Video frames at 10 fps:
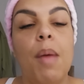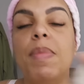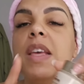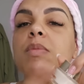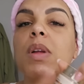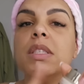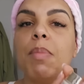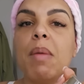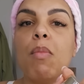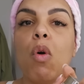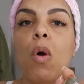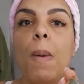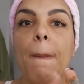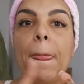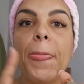This one's a bit
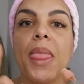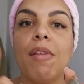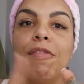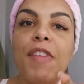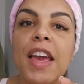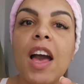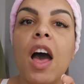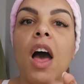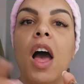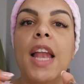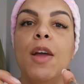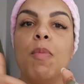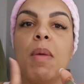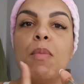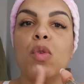more thicker, a little
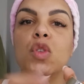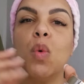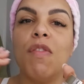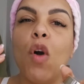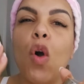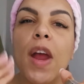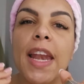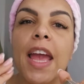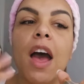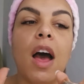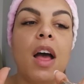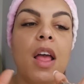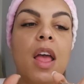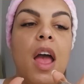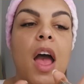bit more sort of oilier.
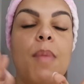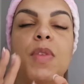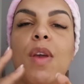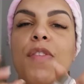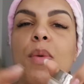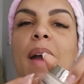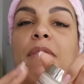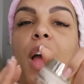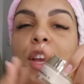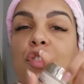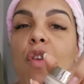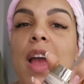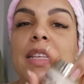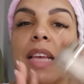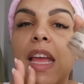So if you have like
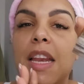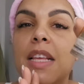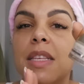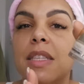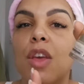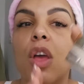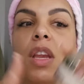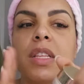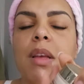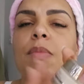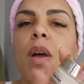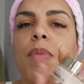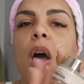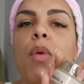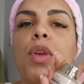dry skin, this is good. And
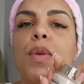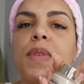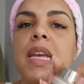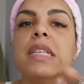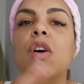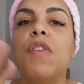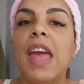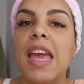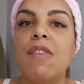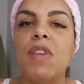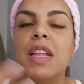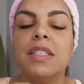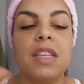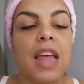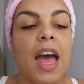sometimes I'll use this of an evening
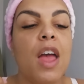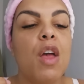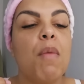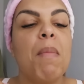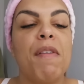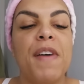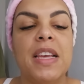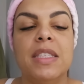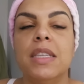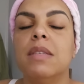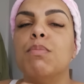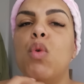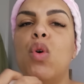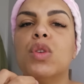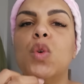so that my face is
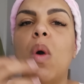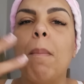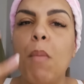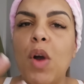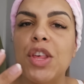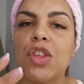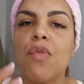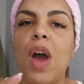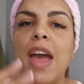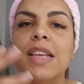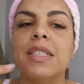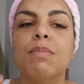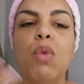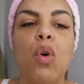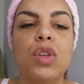more sort of moisturized,
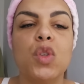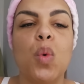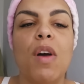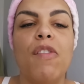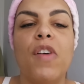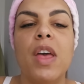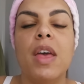more sort of